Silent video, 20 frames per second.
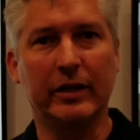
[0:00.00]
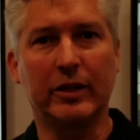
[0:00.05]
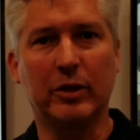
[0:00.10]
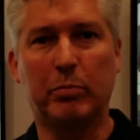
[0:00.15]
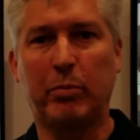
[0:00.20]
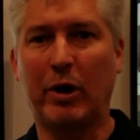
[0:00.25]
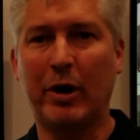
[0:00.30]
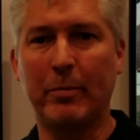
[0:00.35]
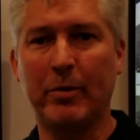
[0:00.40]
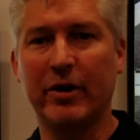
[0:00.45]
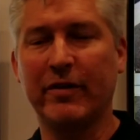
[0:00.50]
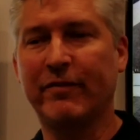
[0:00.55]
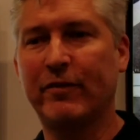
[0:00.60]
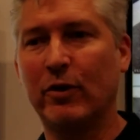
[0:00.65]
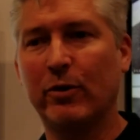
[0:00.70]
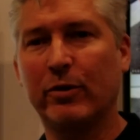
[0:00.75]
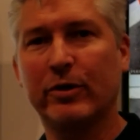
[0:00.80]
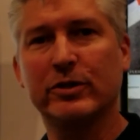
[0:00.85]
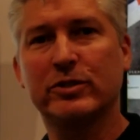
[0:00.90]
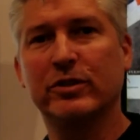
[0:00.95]
The primary
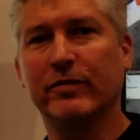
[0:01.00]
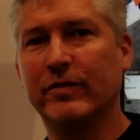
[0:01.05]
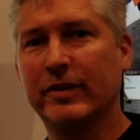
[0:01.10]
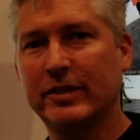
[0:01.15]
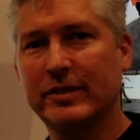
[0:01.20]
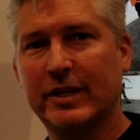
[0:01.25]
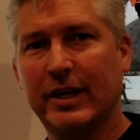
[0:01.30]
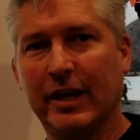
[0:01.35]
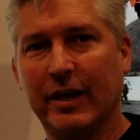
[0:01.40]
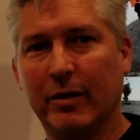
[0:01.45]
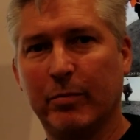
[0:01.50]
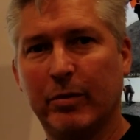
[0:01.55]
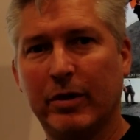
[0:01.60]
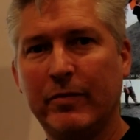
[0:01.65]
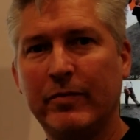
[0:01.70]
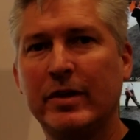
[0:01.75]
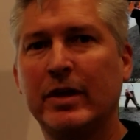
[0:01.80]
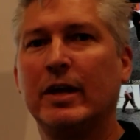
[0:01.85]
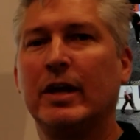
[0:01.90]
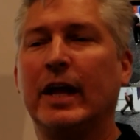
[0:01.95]
focus of this camera
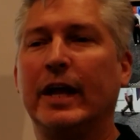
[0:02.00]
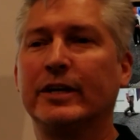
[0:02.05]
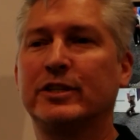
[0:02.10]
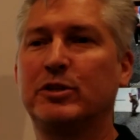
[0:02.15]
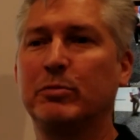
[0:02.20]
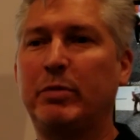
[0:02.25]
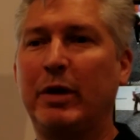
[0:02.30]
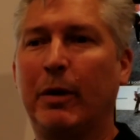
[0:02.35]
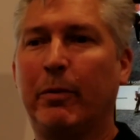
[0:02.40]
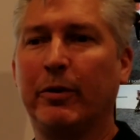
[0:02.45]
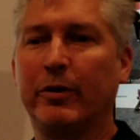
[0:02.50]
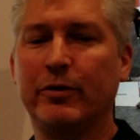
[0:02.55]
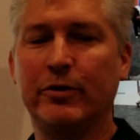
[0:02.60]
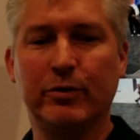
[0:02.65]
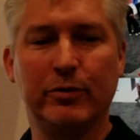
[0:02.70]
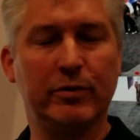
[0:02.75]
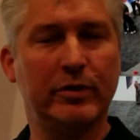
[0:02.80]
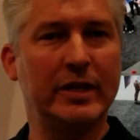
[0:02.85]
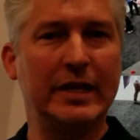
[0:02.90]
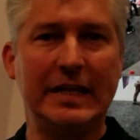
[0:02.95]
is to be able to
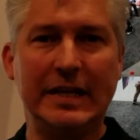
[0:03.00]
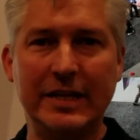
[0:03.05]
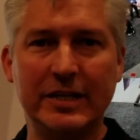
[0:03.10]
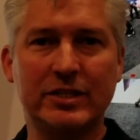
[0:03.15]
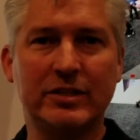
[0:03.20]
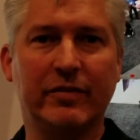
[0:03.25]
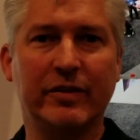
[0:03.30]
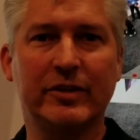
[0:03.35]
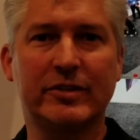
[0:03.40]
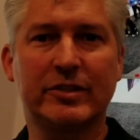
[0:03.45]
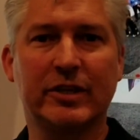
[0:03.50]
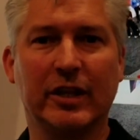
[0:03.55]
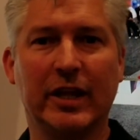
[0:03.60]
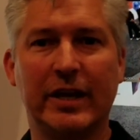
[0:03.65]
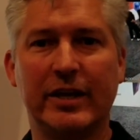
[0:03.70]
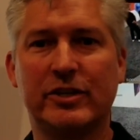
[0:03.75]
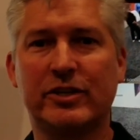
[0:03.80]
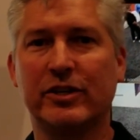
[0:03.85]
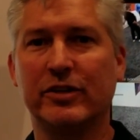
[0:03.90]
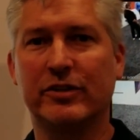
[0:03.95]
do ease of
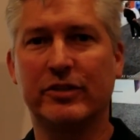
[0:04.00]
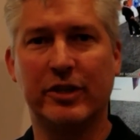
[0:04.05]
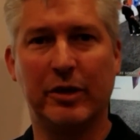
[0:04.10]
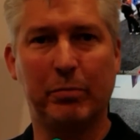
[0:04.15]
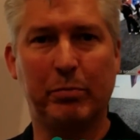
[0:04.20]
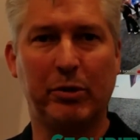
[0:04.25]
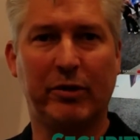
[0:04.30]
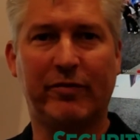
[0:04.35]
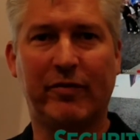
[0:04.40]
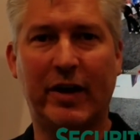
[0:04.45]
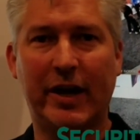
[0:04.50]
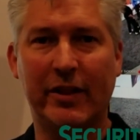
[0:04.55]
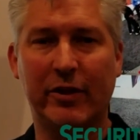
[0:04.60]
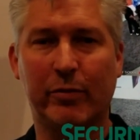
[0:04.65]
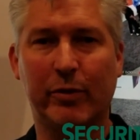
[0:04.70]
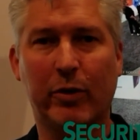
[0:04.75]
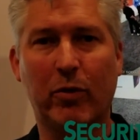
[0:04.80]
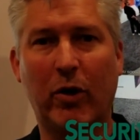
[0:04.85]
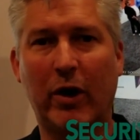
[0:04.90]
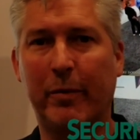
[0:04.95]
installation, simplify the
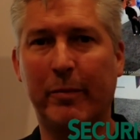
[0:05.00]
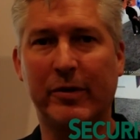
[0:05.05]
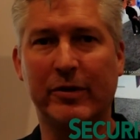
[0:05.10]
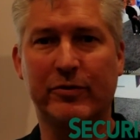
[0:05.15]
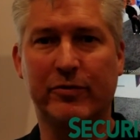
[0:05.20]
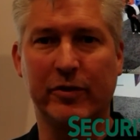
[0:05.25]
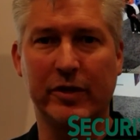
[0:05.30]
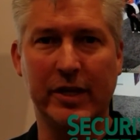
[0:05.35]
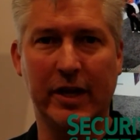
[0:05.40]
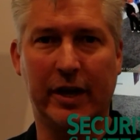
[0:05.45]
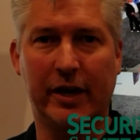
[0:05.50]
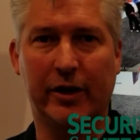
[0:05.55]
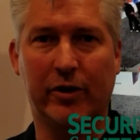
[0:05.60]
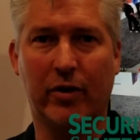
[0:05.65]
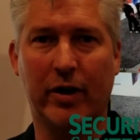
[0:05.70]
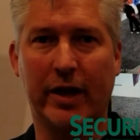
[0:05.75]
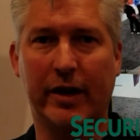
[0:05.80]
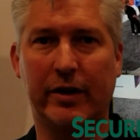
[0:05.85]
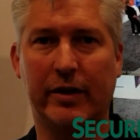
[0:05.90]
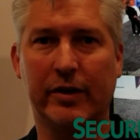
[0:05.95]
requirements for the
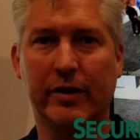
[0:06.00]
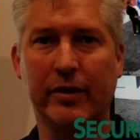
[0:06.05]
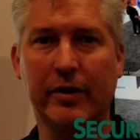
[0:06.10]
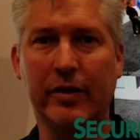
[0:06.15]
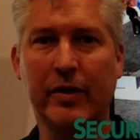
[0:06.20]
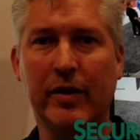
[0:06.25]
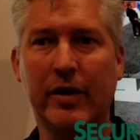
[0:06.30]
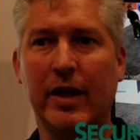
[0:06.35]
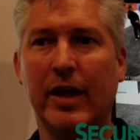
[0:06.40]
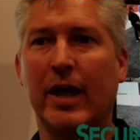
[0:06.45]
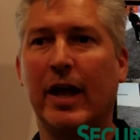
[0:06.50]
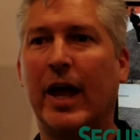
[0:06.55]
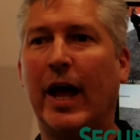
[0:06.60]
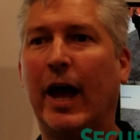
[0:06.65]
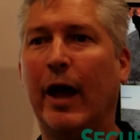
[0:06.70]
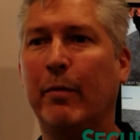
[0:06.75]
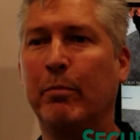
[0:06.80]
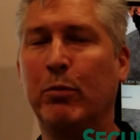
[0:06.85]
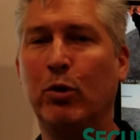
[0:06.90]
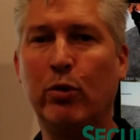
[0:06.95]
integrator,
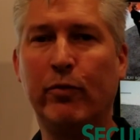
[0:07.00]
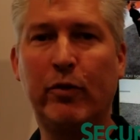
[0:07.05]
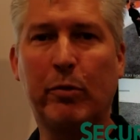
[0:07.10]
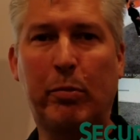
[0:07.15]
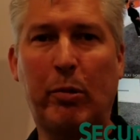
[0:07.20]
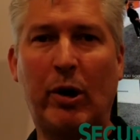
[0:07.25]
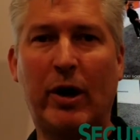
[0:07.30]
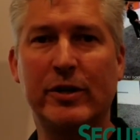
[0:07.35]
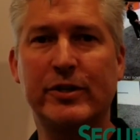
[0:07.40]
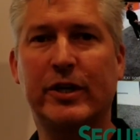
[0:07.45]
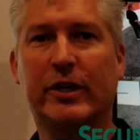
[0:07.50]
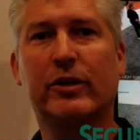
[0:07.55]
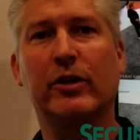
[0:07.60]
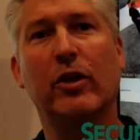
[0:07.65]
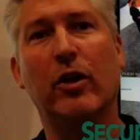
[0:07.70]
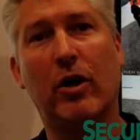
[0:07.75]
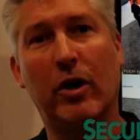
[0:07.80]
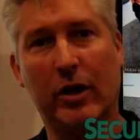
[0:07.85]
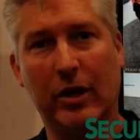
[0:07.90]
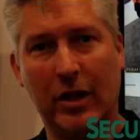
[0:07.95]
and move the project
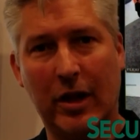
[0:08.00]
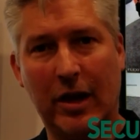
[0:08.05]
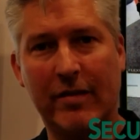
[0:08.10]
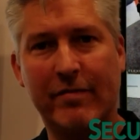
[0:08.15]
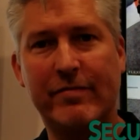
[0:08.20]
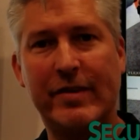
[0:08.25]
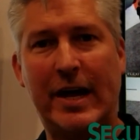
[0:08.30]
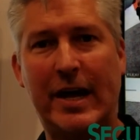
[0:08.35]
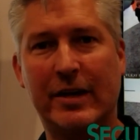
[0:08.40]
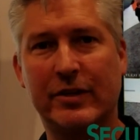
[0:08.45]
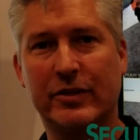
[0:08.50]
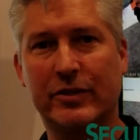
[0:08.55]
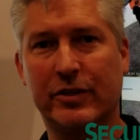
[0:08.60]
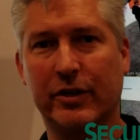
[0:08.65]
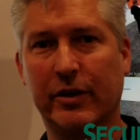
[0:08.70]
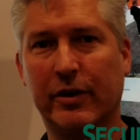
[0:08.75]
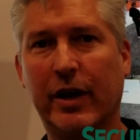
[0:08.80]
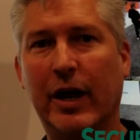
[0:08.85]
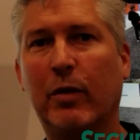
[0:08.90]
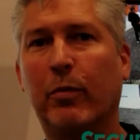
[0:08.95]
along a lot faster.
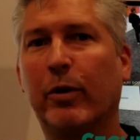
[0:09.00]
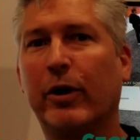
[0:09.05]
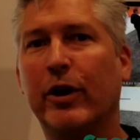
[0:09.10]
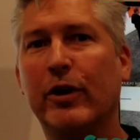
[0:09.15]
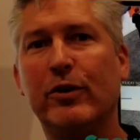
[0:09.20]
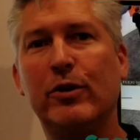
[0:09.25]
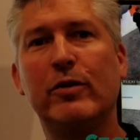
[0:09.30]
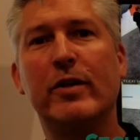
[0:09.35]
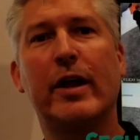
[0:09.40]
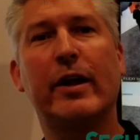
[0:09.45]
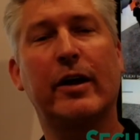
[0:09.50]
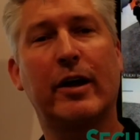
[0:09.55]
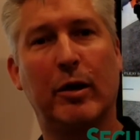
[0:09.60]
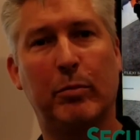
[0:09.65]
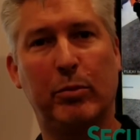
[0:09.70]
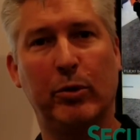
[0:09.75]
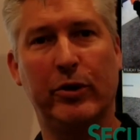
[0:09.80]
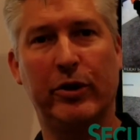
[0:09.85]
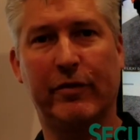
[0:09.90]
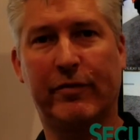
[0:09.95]
And we're going to do that a
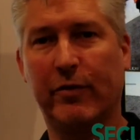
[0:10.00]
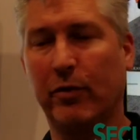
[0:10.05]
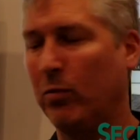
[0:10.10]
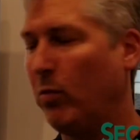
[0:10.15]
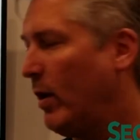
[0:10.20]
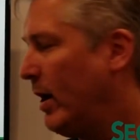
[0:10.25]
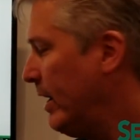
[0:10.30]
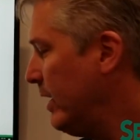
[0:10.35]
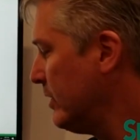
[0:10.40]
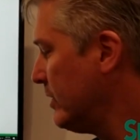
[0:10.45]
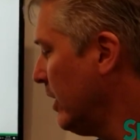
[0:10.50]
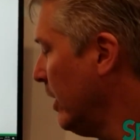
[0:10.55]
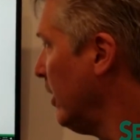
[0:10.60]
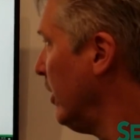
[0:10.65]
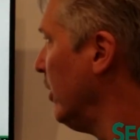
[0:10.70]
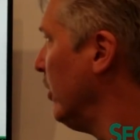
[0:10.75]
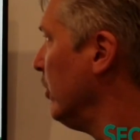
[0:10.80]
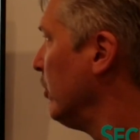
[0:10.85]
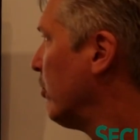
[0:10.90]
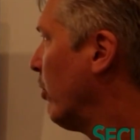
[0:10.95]
couple different ways.
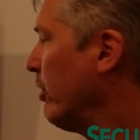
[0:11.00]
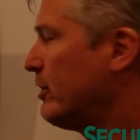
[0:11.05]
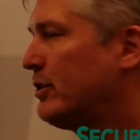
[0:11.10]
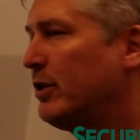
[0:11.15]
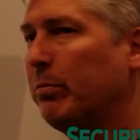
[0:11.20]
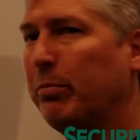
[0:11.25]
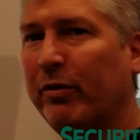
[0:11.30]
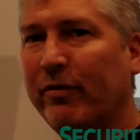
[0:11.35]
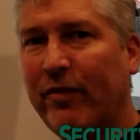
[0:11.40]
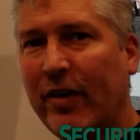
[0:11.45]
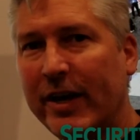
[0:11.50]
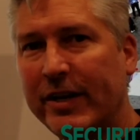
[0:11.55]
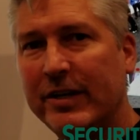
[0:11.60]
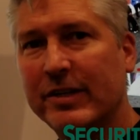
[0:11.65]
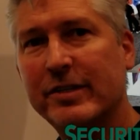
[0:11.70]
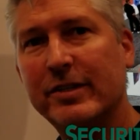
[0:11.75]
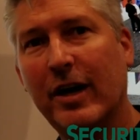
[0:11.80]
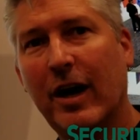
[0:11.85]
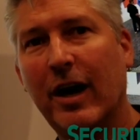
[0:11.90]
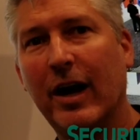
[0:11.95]
Through our simplified
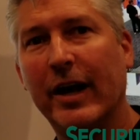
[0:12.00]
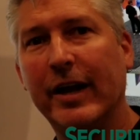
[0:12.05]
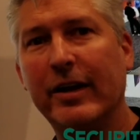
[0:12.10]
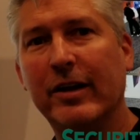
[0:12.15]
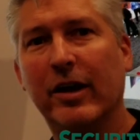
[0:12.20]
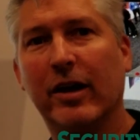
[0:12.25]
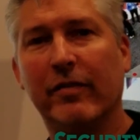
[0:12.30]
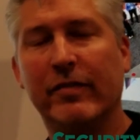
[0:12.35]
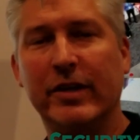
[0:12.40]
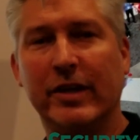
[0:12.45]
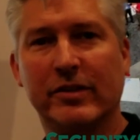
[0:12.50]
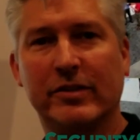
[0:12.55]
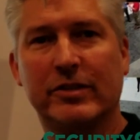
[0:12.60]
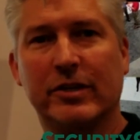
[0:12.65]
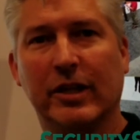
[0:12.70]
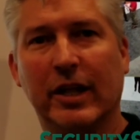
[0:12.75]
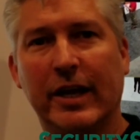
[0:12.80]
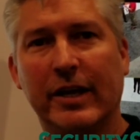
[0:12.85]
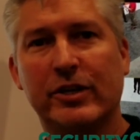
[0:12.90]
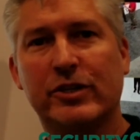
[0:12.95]
design of the
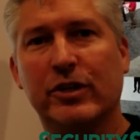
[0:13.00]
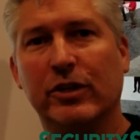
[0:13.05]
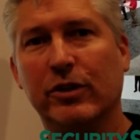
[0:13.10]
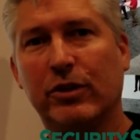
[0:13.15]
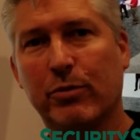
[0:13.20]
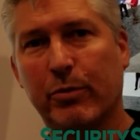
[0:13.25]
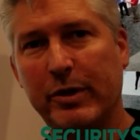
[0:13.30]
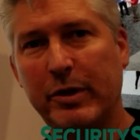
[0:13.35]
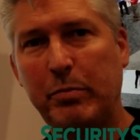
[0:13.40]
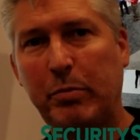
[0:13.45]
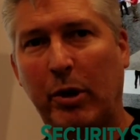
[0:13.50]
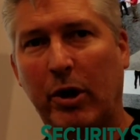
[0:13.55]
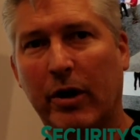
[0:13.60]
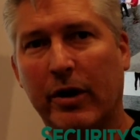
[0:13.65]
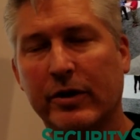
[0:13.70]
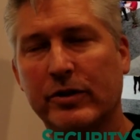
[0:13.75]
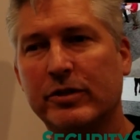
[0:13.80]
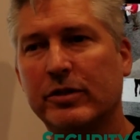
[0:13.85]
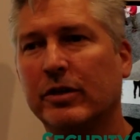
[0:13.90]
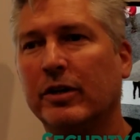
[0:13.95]
installation, three
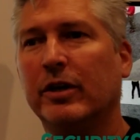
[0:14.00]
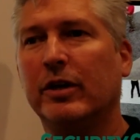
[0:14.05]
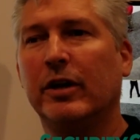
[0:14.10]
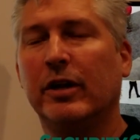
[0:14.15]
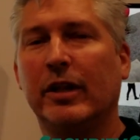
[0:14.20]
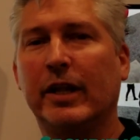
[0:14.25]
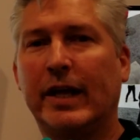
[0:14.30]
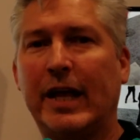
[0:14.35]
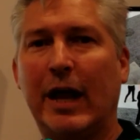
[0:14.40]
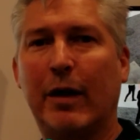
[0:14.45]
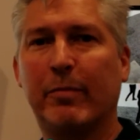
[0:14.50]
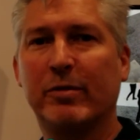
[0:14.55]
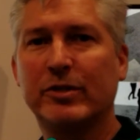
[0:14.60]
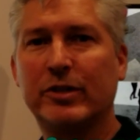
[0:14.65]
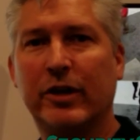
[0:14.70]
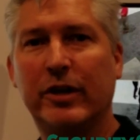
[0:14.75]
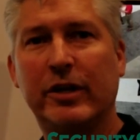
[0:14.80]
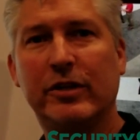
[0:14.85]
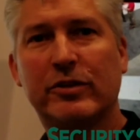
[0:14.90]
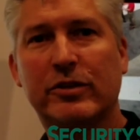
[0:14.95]
parts, the camera is
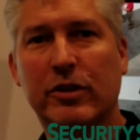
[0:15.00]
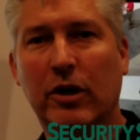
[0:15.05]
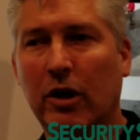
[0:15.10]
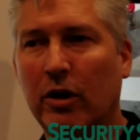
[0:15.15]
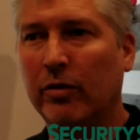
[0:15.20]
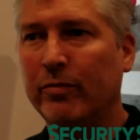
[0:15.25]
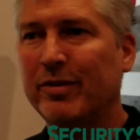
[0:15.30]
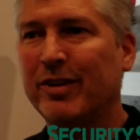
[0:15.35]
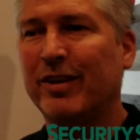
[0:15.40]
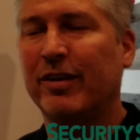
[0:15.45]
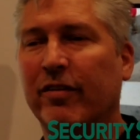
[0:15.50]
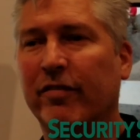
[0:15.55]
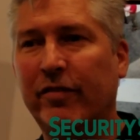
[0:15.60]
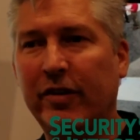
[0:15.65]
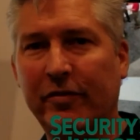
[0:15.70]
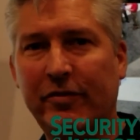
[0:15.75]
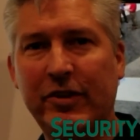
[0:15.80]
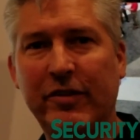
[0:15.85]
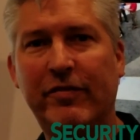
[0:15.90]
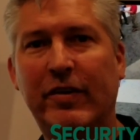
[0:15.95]
going to install
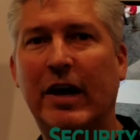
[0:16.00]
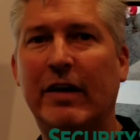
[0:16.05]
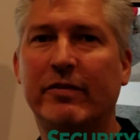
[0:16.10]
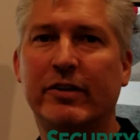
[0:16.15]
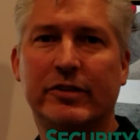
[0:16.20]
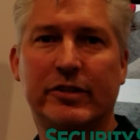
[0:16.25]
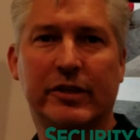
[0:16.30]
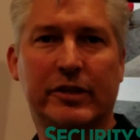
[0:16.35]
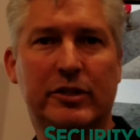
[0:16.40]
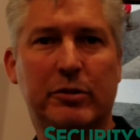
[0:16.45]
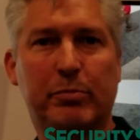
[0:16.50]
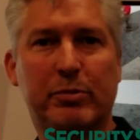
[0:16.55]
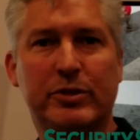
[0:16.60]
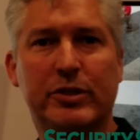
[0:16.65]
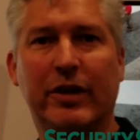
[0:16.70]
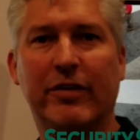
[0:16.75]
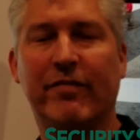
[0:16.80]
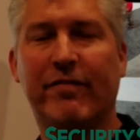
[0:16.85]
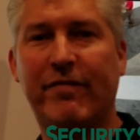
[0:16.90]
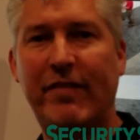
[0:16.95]
55 to
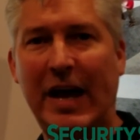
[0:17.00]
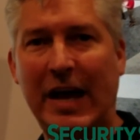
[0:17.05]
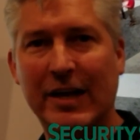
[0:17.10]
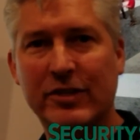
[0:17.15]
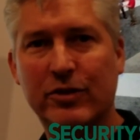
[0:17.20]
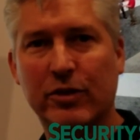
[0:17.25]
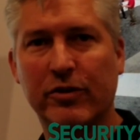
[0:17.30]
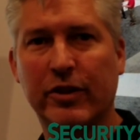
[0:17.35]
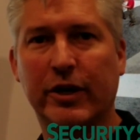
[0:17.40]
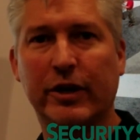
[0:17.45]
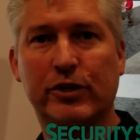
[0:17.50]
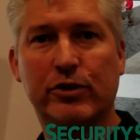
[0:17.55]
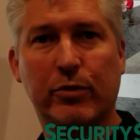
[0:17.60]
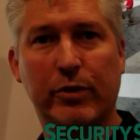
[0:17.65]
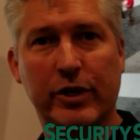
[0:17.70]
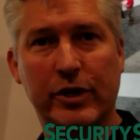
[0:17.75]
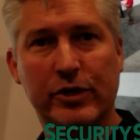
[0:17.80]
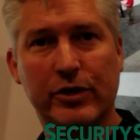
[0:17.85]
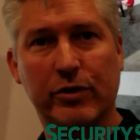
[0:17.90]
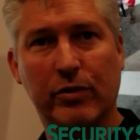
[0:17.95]
60% faster than a
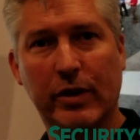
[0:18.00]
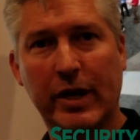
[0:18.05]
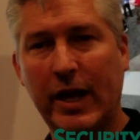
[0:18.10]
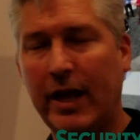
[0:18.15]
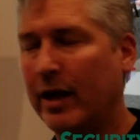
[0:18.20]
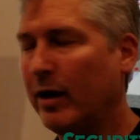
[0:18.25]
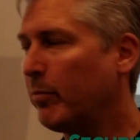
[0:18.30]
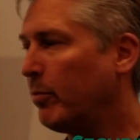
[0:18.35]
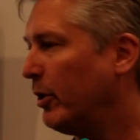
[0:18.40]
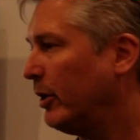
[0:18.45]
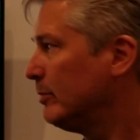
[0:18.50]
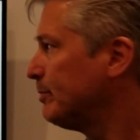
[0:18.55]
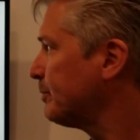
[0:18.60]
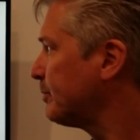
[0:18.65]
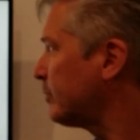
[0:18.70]
traditional camera.